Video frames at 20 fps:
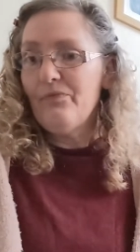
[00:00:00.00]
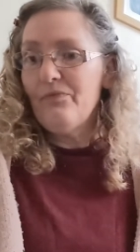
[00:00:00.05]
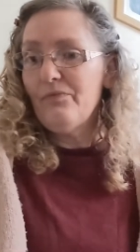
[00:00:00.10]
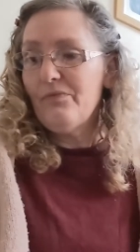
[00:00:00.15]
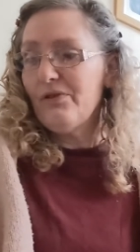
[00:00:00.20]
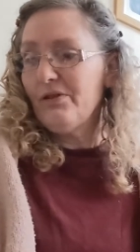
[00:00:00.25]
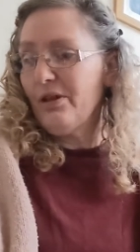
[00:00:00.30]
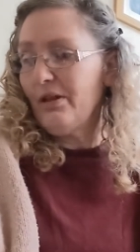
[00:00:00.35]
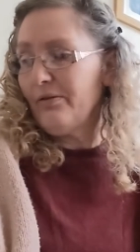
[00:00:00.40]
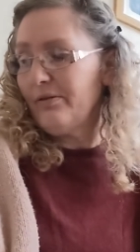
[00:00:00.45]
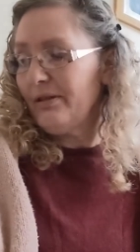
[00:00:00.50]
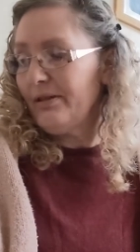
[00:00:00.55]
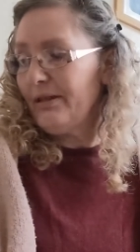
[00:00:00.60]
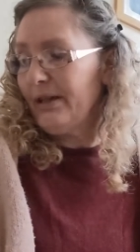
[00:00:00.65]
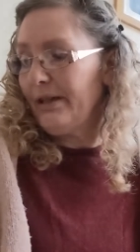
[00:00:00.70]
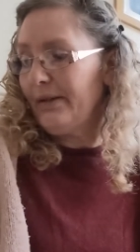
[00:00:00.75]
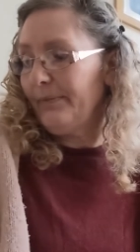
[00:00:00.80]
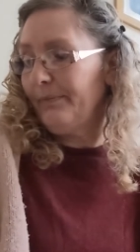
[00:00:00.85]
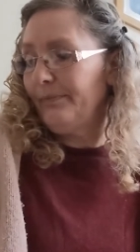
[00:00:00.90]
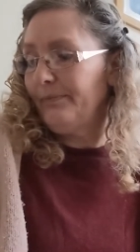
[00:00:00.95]
So
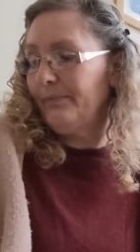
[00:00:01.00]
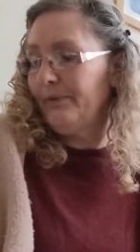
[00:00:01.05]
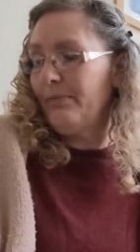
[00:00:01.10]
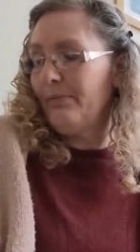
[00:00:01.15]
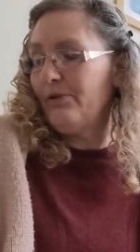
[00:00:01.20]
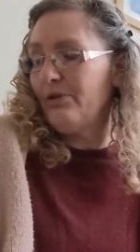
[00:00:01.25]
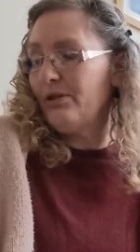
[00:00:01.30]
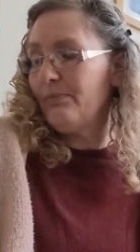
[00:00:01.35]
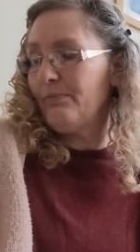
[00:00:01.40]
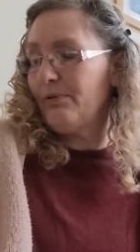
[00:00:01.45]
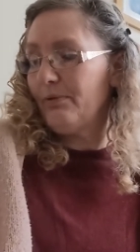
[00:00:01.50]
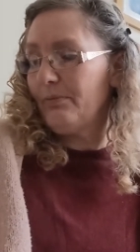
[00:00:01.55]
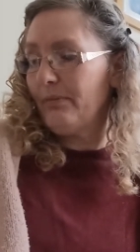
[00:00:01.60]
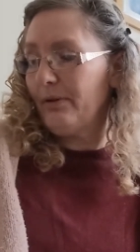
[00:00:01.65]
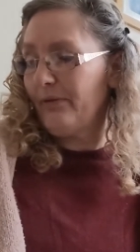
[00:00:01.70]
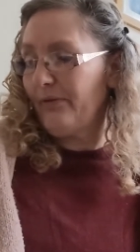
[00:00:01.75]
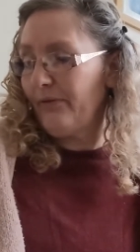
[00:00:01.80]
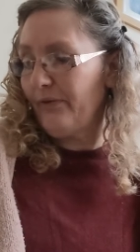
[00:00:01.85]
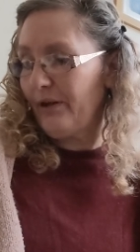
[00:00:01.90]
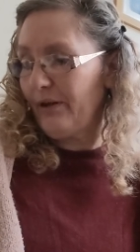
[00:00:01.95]
today, let me just put my
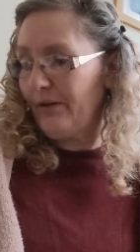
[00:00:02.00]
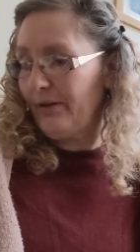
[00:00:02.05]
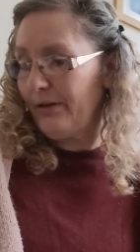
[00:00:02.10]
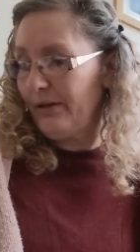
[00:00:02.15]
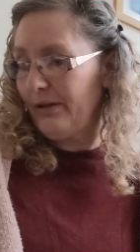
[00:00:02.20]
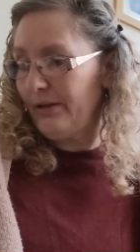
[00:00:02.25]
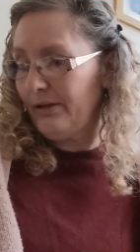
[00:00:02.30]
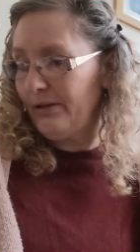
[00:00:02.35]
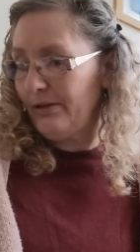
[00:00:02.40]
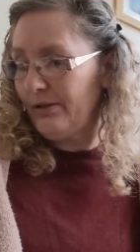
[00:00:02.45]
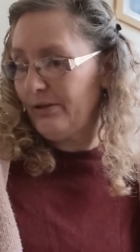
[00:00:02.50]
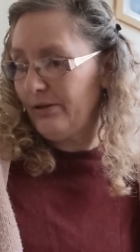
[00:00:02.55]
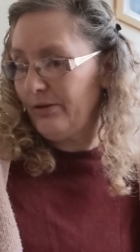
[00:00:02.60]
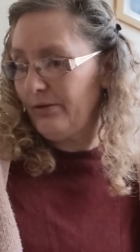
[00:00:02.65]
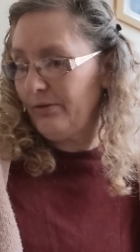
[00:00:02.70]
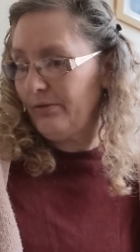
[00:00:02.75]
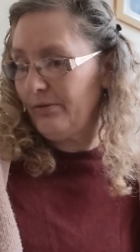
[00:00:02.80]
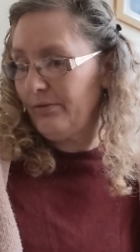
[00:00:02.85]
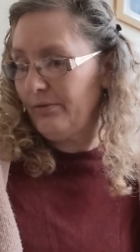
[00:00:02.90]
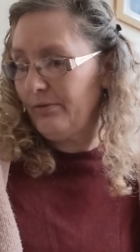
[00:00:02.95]
phone
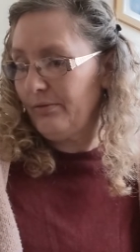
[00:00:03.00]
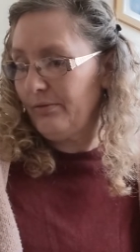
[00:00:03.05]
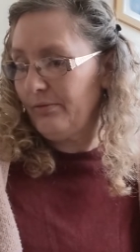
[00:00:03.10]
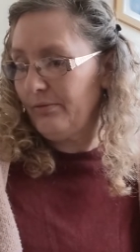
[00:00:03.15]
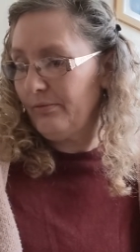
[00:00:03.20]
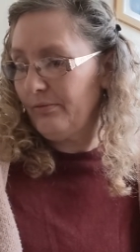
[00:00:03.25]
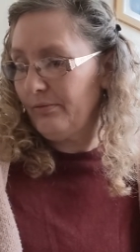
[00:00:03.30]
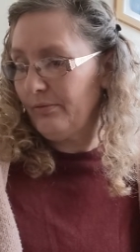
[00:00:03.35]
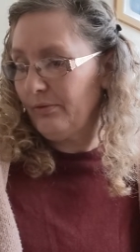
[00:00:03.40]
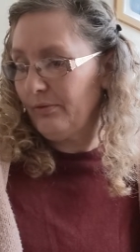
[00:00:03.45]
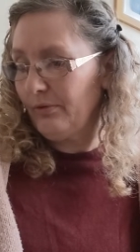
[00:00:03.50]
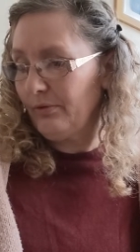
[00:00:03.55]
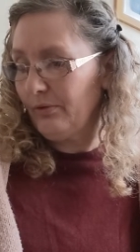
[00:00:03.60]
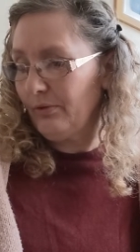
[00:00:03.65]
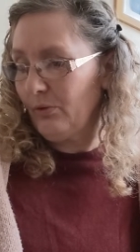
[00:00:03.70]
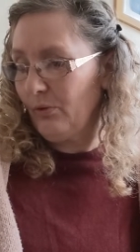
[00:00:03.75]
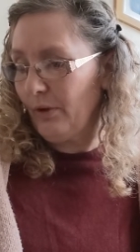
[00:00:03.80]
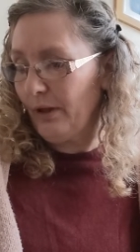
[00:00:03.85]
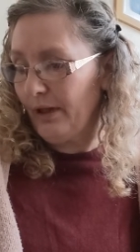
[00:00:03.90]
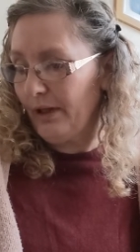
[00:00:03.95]
into
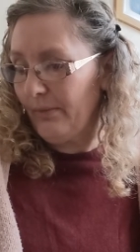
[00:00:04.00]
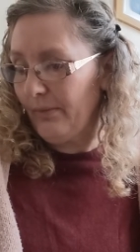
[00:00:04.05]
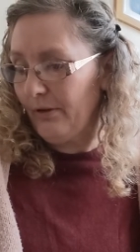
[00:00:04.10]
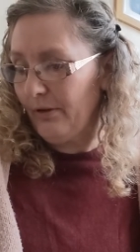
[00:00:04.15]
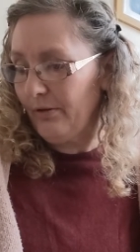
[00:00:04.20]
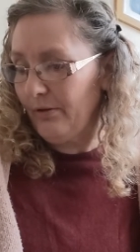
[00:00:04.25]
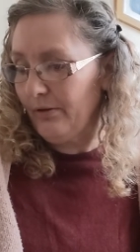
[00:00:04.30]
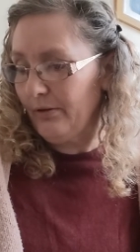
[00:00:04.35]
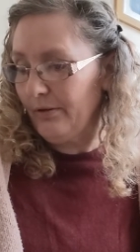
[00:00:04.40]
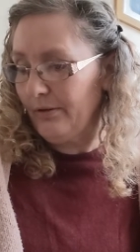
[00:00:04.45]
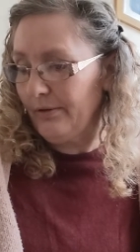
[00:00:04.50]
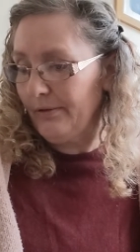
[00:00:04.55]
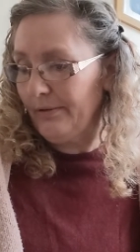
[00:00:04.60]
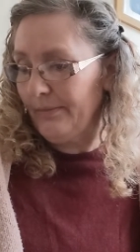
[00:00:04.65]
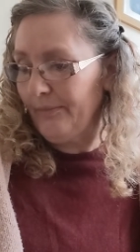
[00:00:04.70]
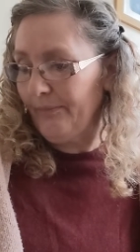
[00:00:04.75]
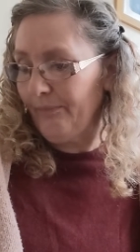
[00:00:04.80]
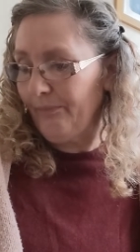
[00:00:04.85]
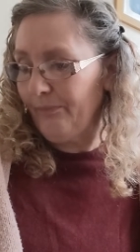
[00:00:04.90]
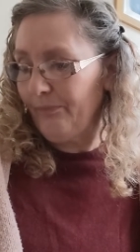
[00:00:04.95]
quiet mode
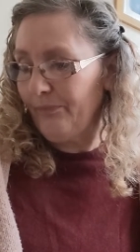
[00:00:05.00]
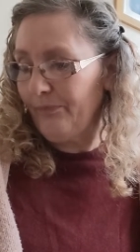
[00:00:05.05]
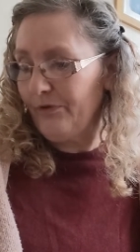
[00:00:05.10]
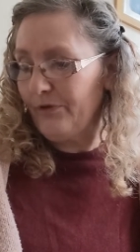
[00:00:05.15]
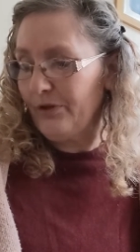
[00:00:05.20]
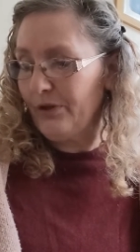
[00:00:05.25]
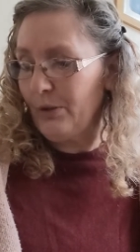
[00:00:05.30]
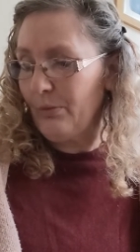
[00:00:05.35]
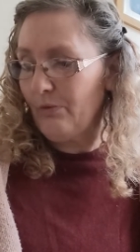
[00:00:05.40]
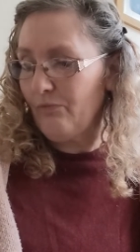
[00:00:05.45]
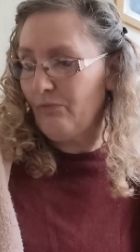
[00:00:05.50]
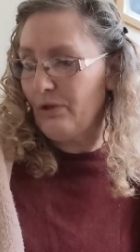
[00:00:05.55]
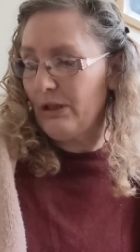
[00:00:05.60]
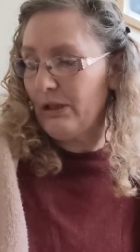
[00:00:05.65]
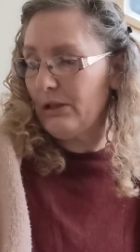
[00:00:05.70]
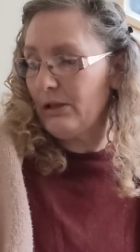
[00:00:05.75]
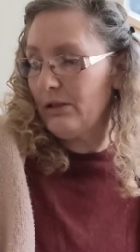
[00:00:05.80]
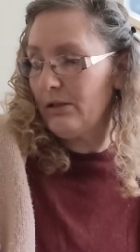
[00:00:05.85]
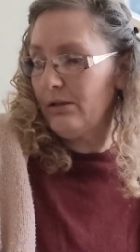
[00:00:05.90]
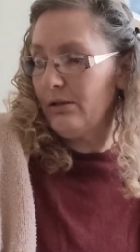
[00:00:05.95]
so no one
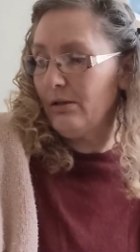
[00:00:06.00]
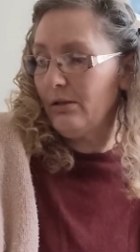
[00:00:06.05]
rings.